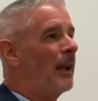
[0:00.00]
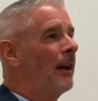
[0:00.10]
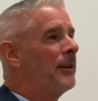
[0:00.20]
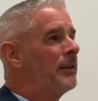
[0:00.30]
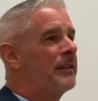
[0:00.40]

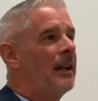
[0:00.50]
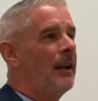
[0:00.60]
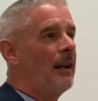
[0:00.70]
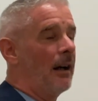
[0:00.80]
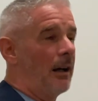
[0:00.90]
And
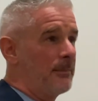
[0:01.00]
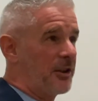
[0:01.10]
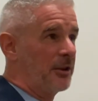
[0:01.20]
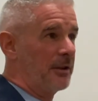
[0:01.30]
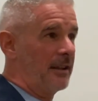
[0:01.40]
I'm
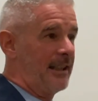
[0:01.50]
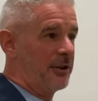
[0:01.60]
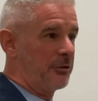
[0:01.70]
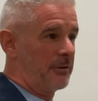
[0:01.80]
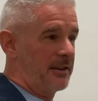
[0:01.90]
certainly
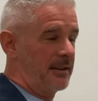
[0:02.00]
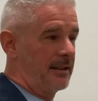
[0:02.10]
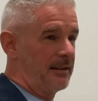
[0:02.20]
interested